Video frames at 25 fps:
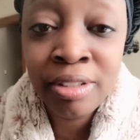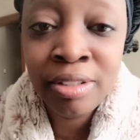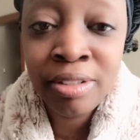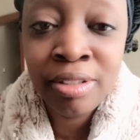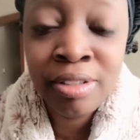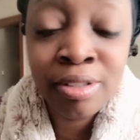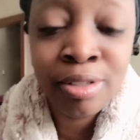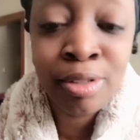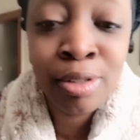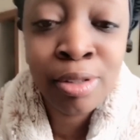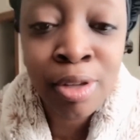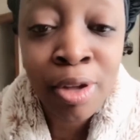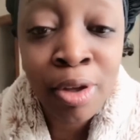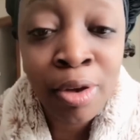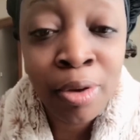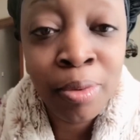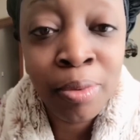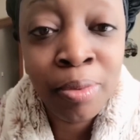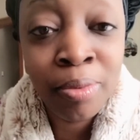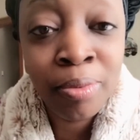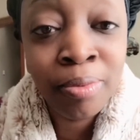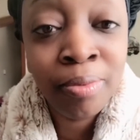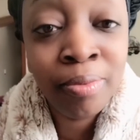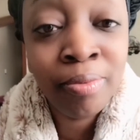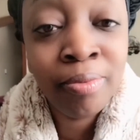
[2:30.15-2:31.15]
So,
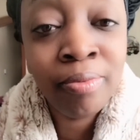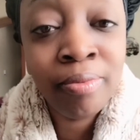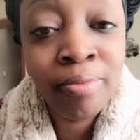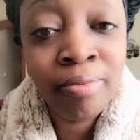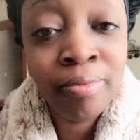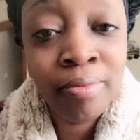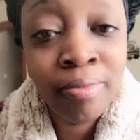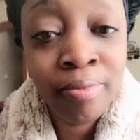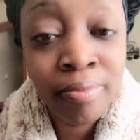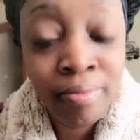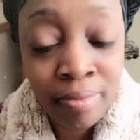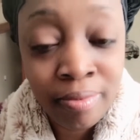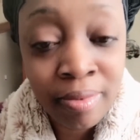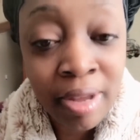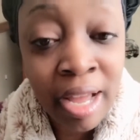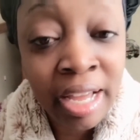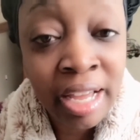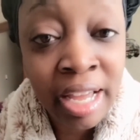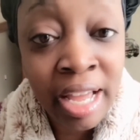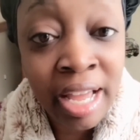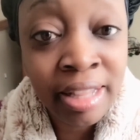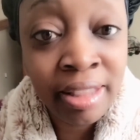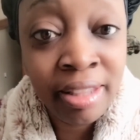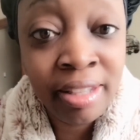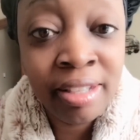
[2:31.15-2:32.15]
I
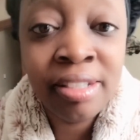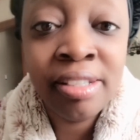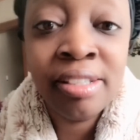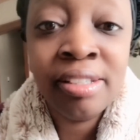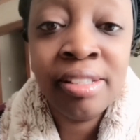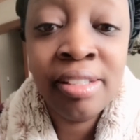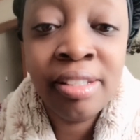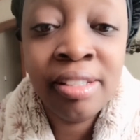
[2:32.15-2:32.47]
got this.